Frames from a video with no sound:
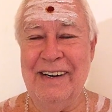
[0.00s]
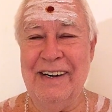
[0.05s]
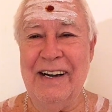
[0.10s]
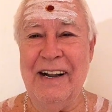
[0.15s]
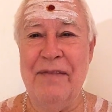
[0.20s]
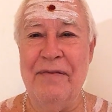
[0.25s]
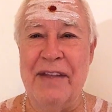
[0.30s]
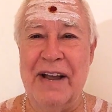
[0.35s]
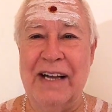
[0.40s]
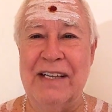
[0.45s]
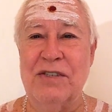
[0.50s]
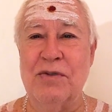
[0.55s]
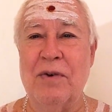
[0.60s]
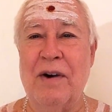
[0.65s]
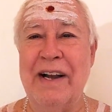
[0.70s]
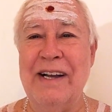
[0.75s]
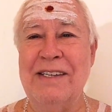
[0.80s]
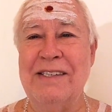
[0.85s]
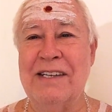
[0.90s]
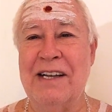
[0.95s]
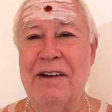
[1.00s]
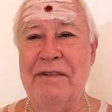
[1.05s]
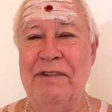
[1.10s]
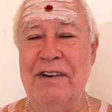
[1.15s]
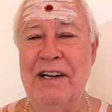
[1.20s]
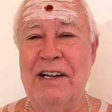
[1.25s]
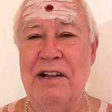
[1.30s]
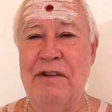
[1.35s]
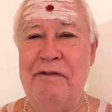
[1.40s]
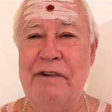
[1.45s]
And that's why it's
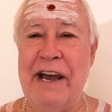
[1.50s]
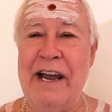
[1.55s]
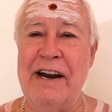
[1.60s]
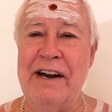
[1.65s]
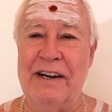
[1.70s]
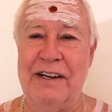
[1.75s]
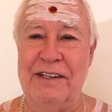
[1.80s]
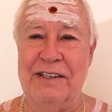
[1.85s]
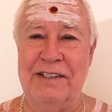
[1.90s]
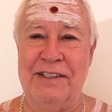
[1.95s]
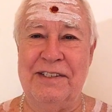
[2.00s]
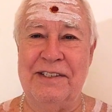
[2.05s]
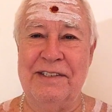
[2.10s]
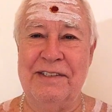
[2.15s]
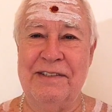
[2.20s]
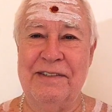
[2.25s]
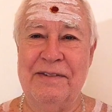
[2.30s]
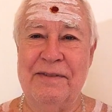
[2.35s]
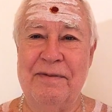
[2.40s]
given in the Vedas.